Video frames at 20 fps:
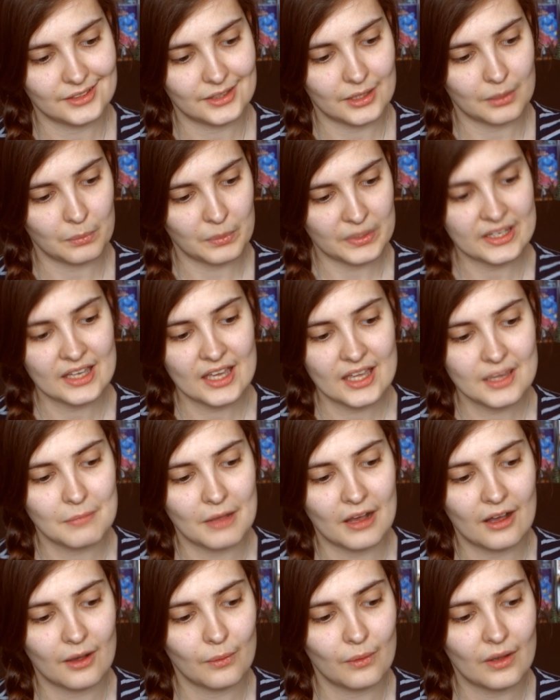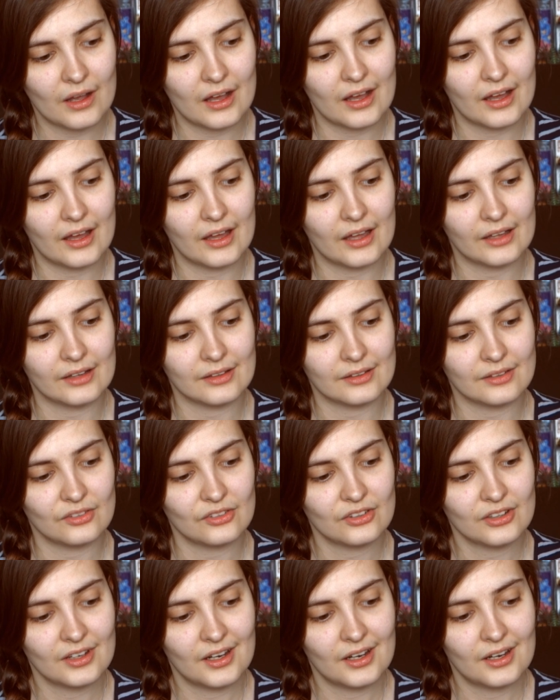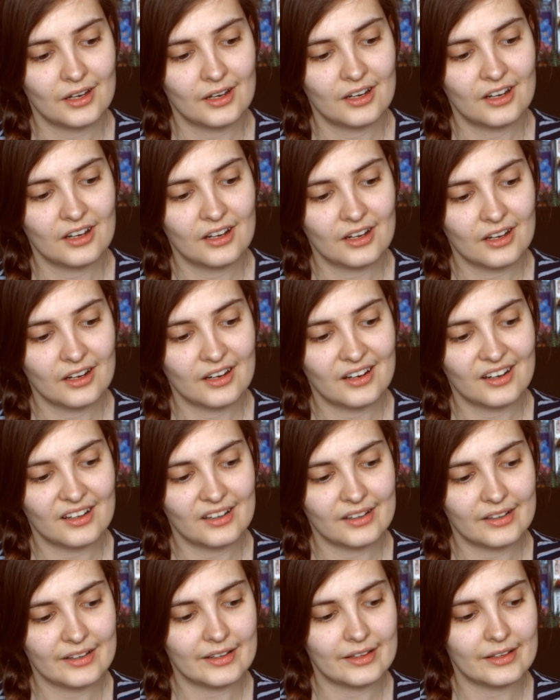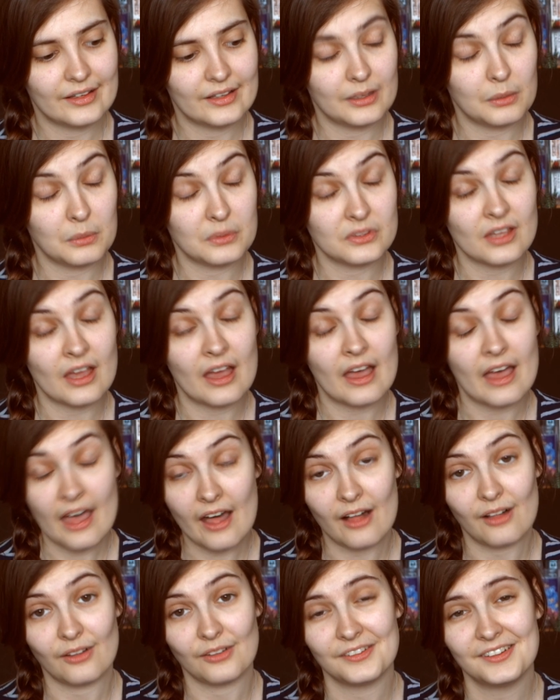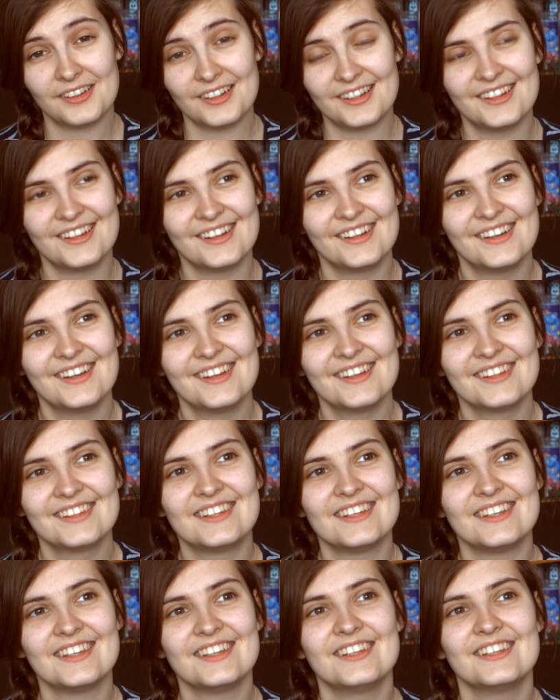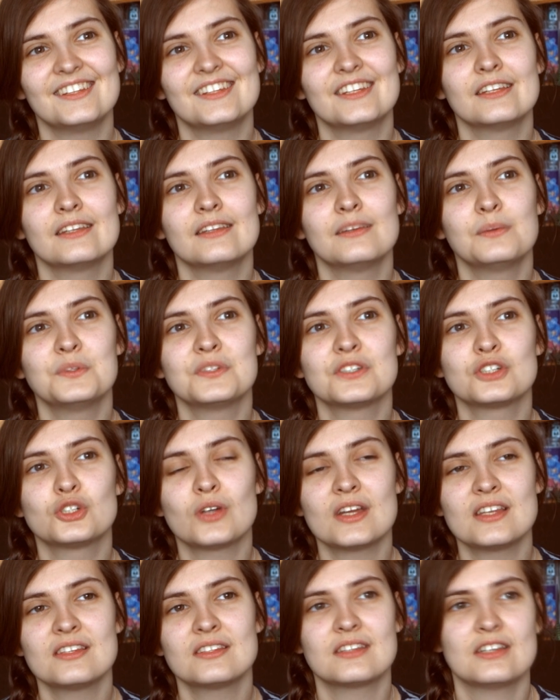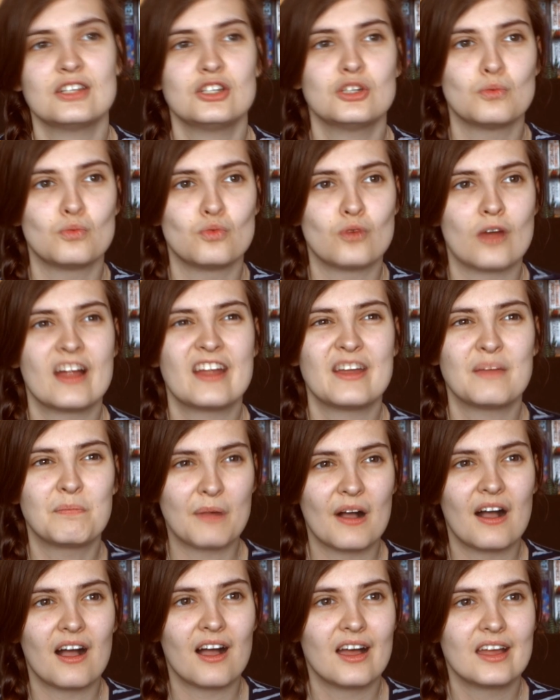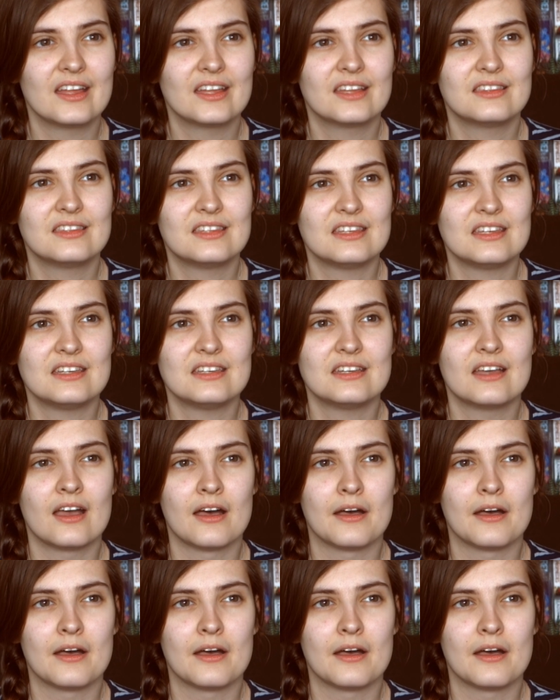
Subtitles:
And we came out and it was hell. There was a train station right by the